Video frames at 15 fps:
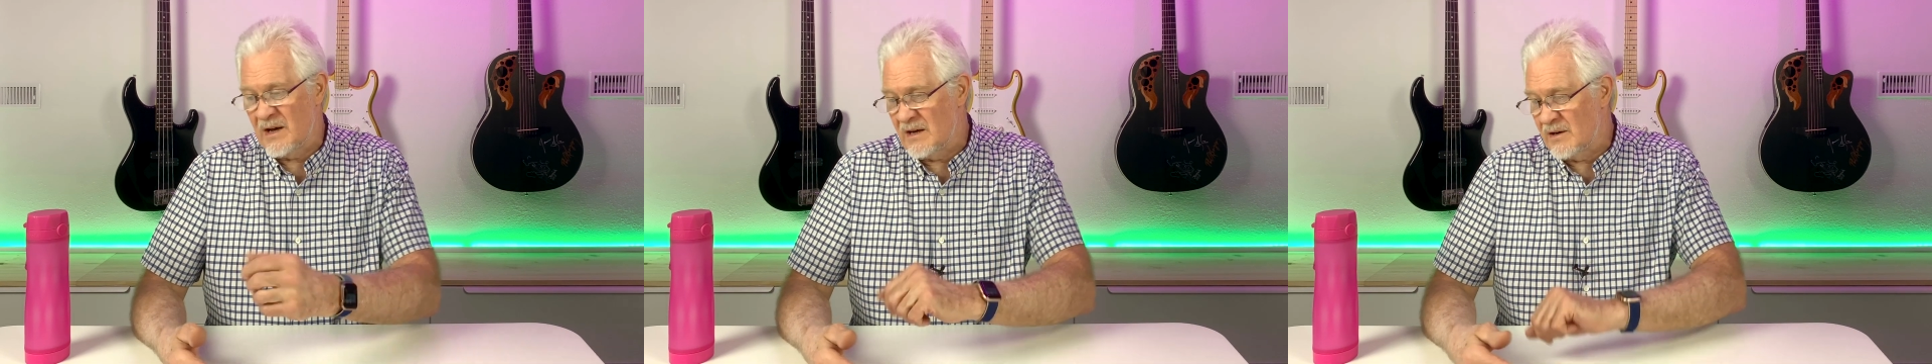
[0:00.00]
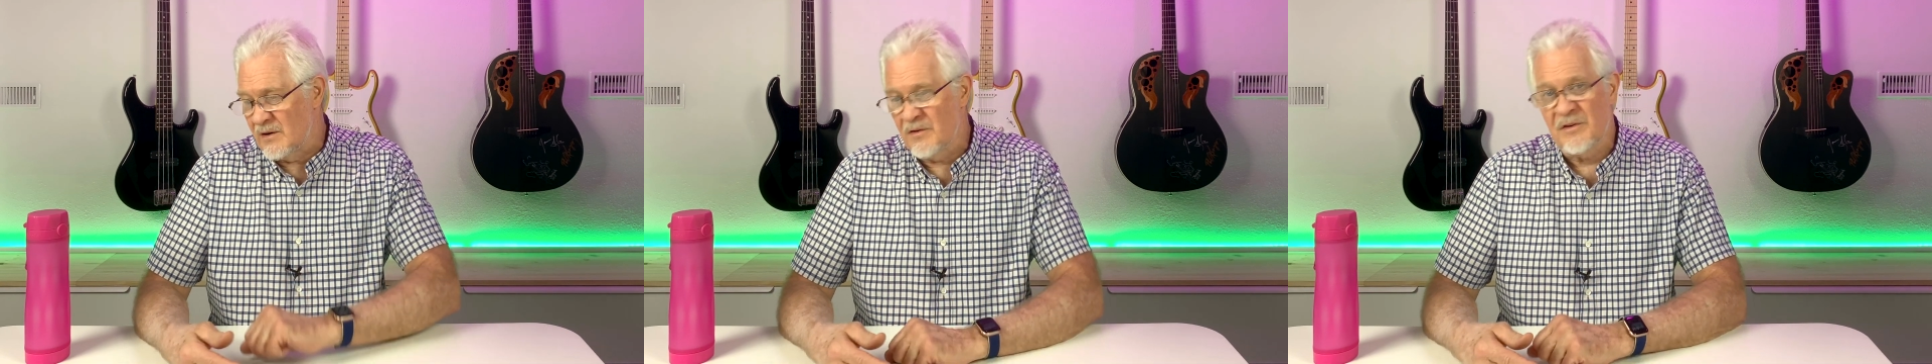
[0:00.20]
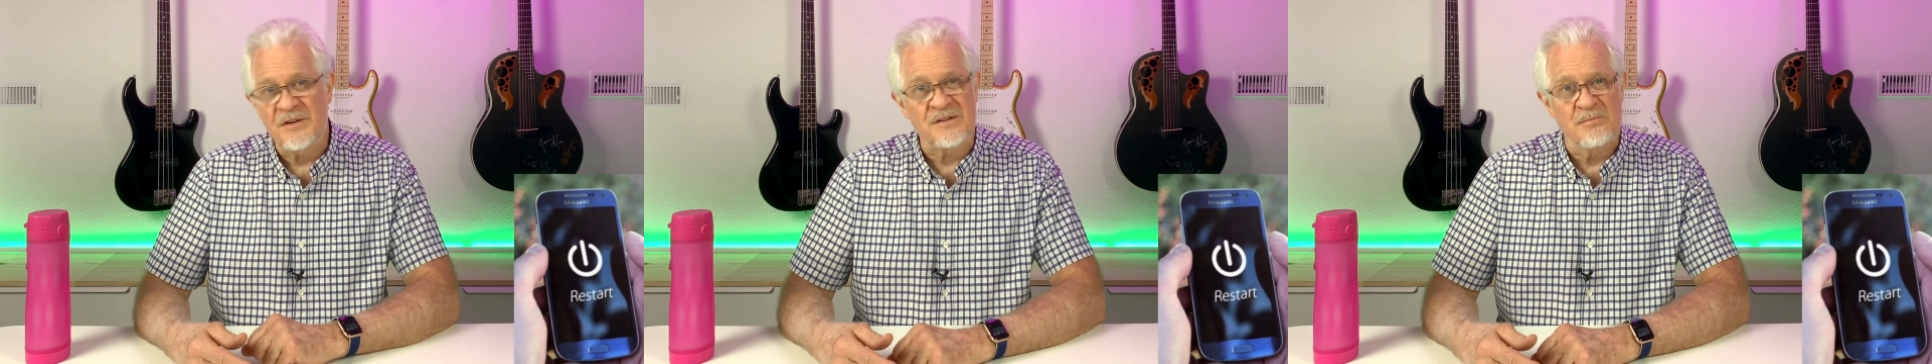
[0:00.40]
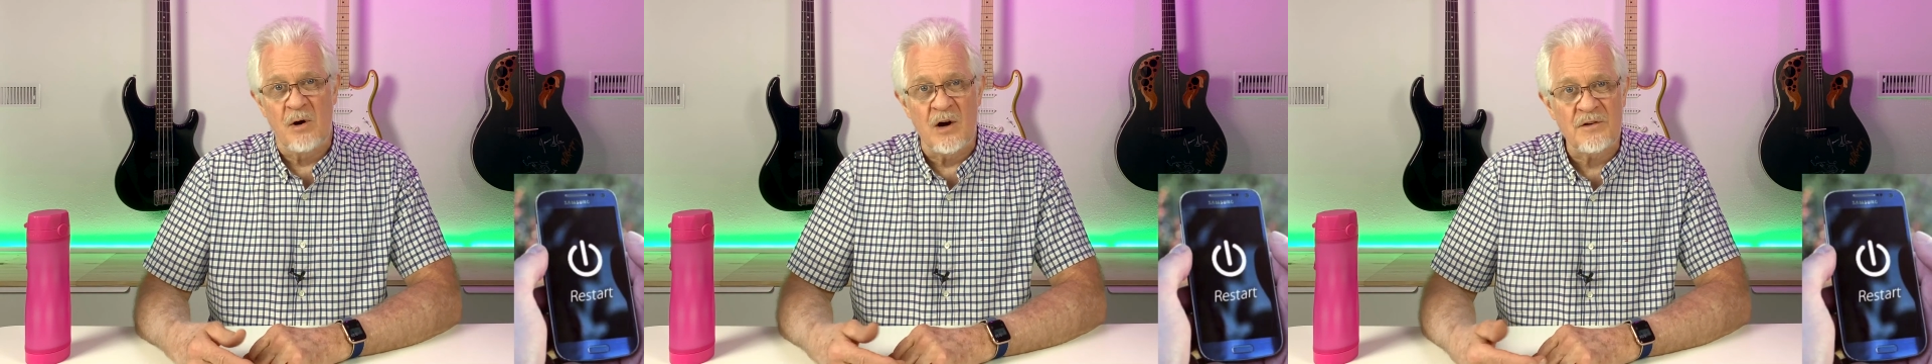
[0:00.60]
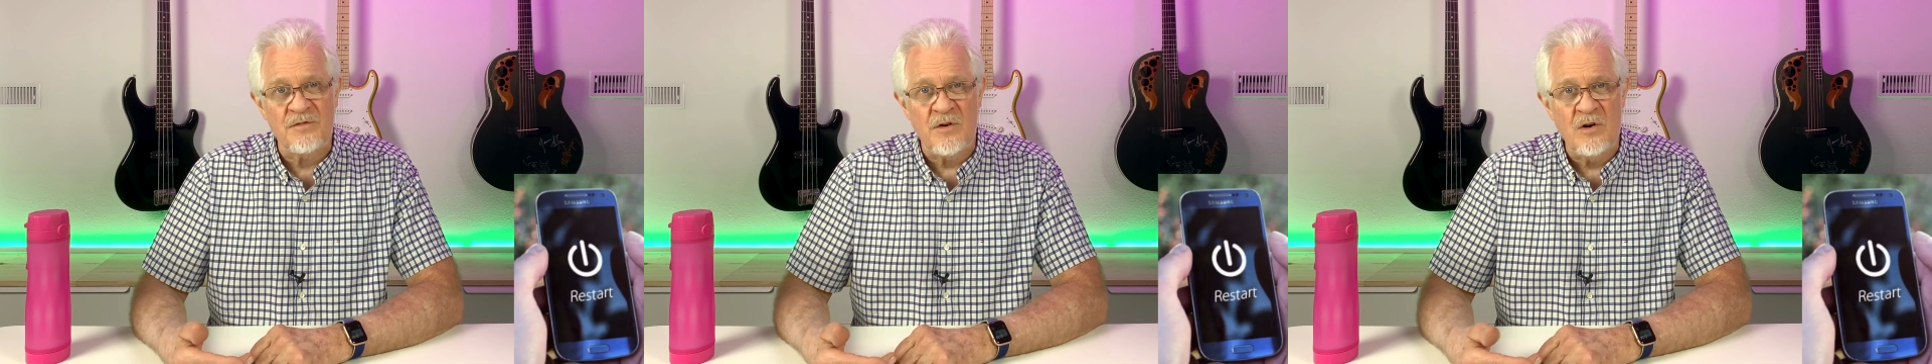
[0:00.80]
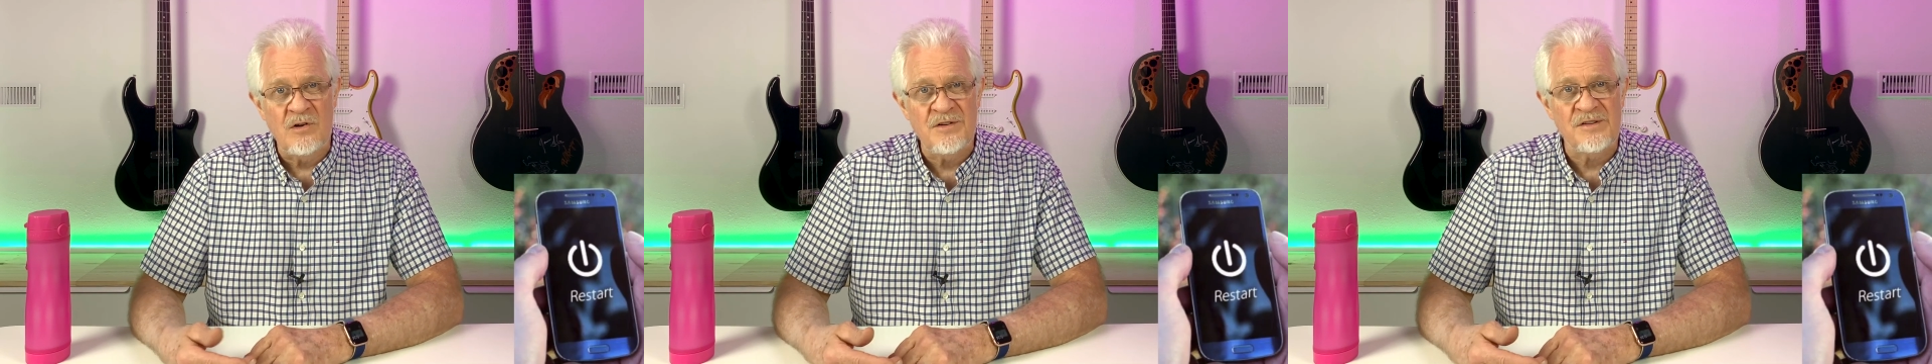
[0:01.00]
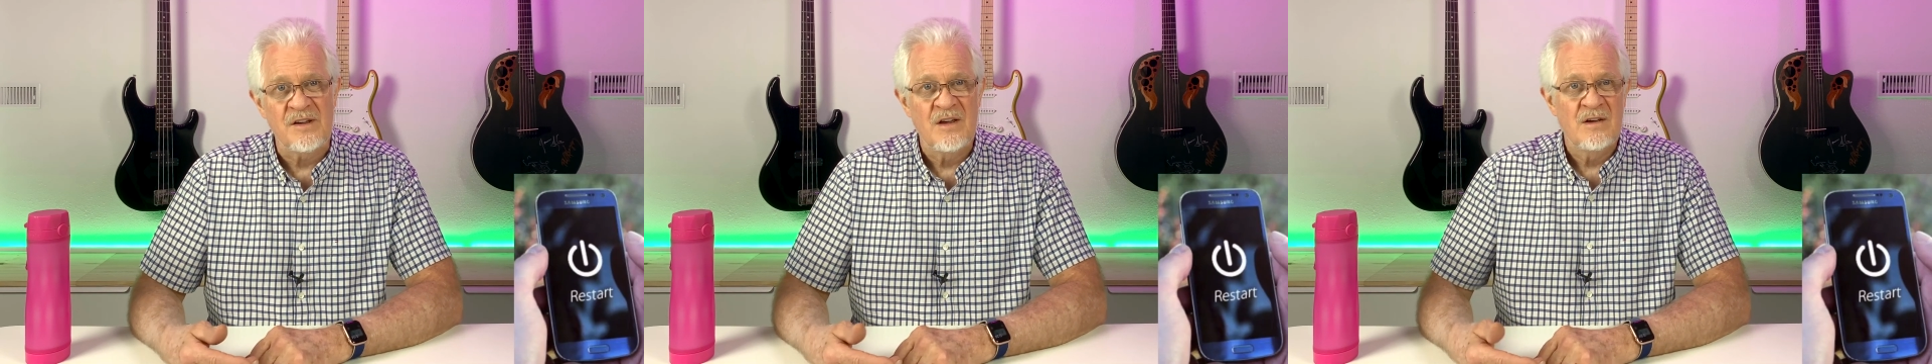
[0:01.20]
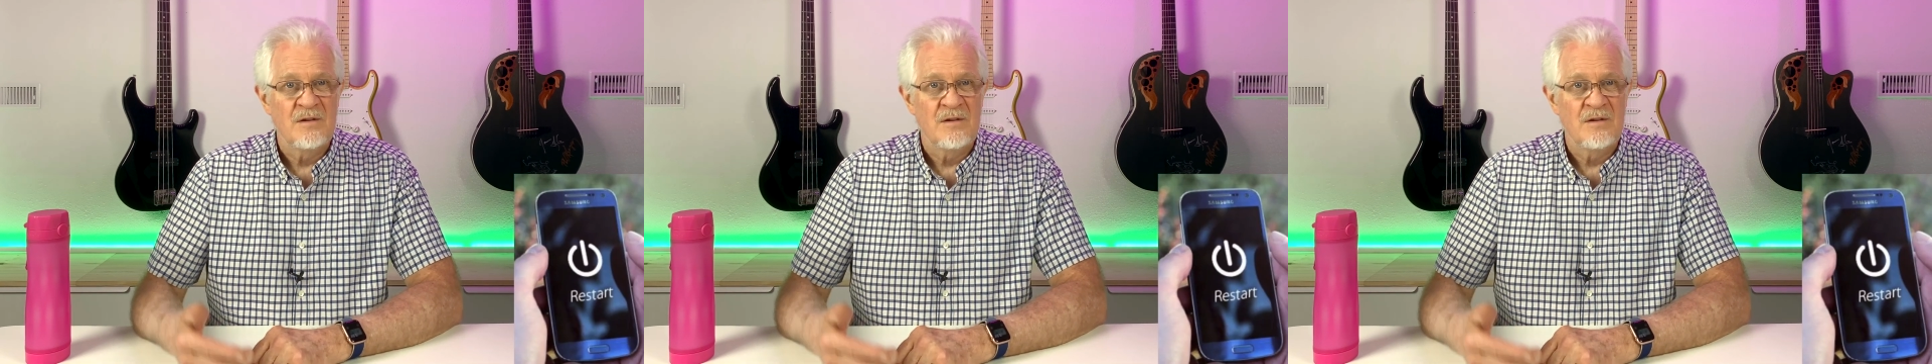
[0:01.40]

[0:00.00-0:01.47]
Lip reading: our smartphones,